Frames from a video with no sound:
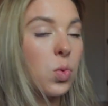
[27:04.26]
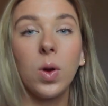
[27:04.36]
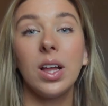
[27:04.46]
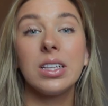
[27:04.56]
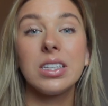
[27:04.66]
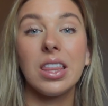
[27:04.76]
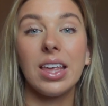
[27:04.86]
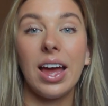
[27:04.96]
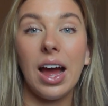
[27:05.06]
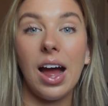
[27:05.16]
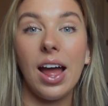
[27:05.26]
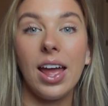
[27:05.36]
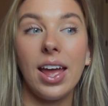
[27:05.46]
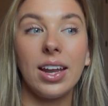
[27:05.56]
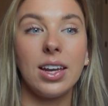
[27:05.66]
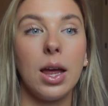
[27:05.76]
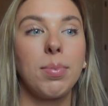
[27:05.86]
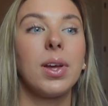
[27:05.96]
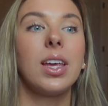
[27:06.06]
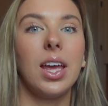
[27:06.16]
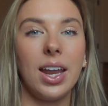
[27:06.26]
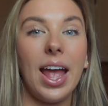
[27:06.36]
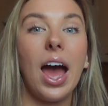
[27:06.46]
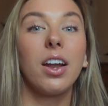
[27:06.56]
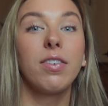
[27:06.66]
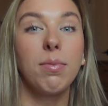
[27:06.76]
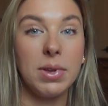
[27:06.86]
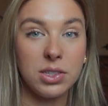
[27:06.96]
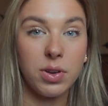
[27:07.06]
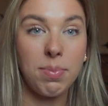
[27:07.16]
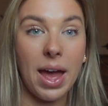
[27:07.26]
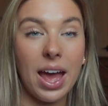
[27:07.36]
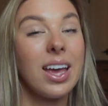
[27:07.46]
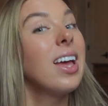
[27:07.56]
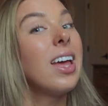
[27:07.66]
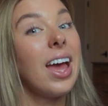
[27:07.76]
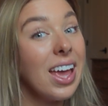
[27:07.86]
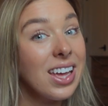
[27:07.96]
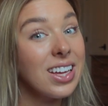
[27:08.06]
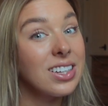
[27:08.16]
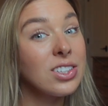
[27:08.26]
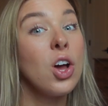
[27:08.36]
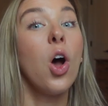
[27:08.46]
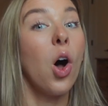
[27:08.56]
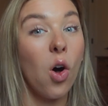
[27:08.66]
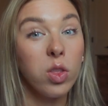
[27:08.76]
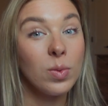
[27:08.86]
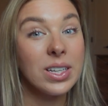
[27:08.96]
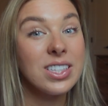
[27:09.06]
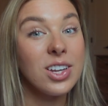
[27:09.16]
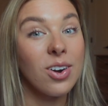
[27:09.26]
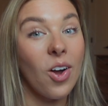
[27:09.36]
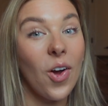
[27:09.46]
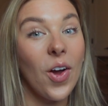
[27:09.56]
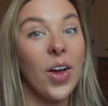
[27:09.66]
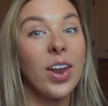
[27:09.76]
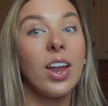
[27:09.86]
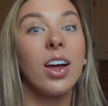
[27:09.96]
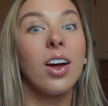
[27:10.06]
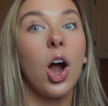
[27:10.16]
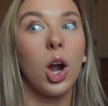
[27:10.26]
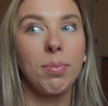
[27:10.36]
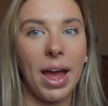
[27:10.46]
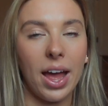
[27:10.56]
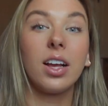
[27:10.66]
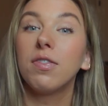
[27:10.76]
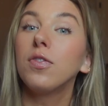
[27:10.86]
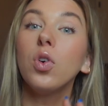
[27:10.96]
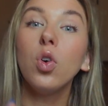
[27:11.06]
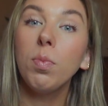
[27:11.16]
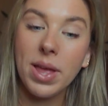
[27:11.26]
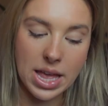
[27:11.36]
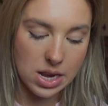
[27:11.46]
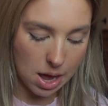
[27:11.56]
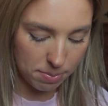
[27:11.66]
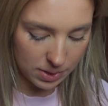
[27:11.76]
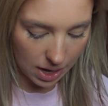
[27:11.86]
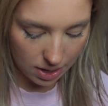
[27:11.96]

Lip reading: ones that I ended up getting out of a mystery pack, and all the ones that are on our bag. Full pin update.